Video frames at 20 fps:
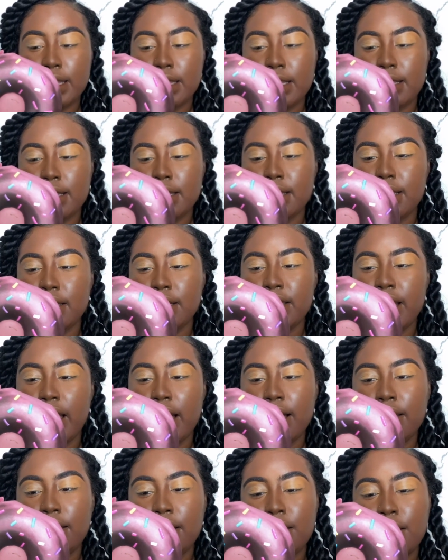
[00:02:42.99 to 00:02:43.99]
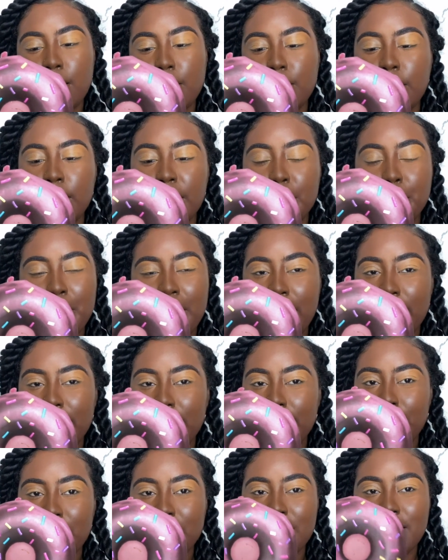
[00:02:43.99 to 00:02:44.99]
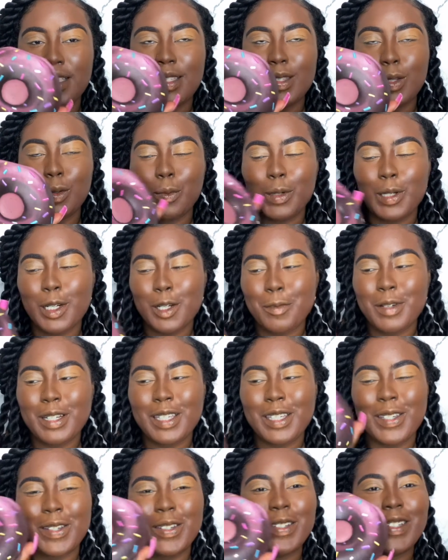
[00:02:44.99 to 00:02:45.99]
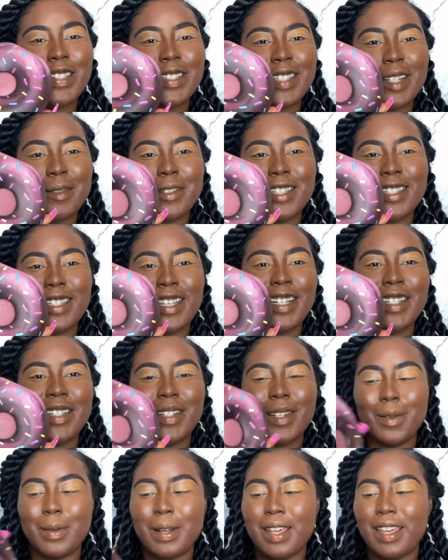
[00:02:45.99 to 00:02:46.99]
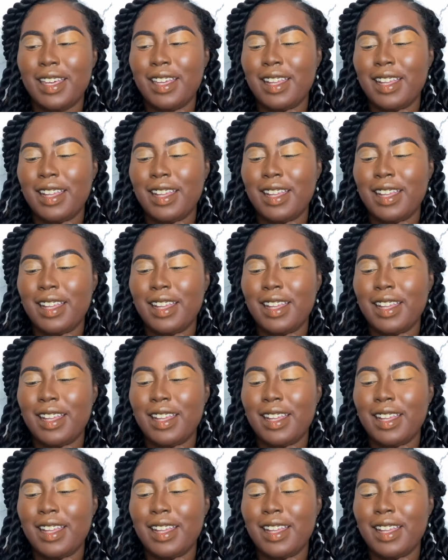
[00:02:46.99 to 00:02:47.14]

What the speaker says: This is the chocolate donut palette, which is super duper cute, shaped just like a donut.